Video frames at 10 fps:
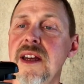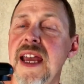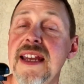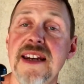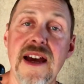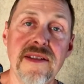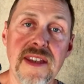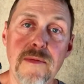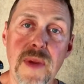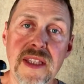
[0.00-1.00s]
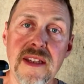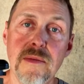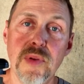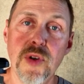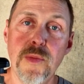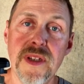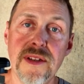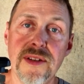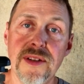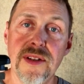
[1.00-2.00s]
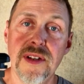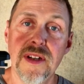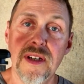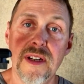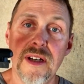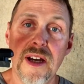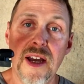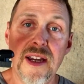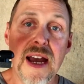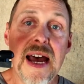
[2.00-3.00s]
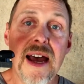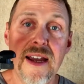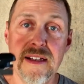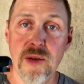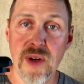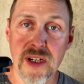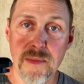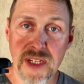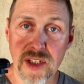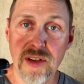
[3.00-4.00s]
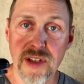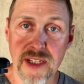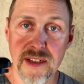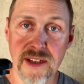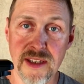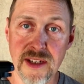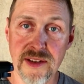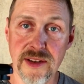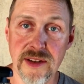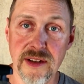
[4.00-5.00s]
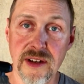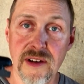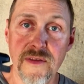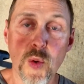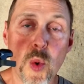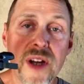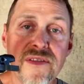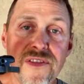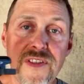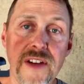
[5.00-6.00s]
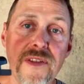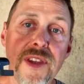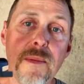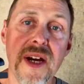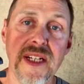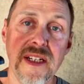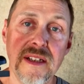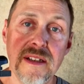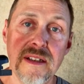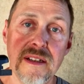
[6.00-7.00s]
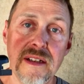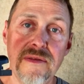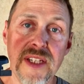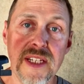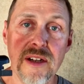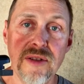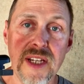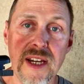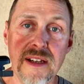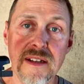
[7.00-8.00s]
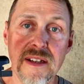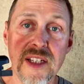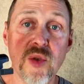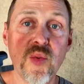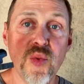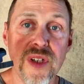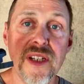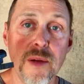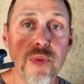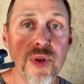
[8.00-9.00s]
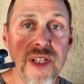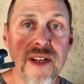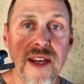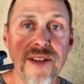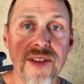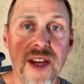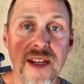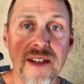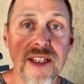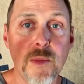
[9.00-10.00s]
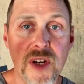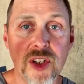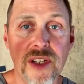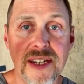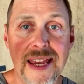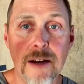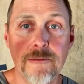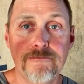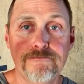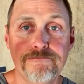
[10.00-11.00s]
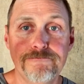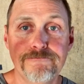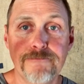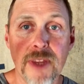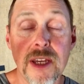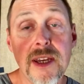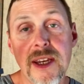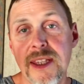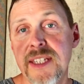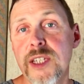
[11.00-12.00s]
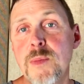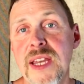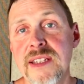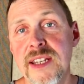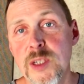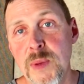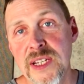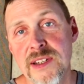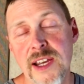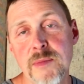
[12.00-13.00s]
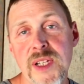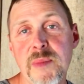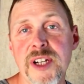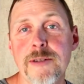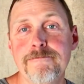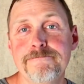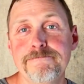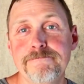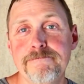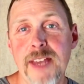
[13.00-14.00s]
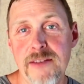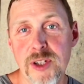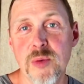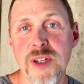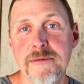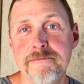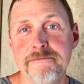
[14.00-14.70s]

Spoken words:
And now that they've made the improvements, I highly recommend you look into this. For 1/5 the money of the EOTech, it's really a pretty nice sight, especially now. This is Max Headspace 9mm. Have a good one.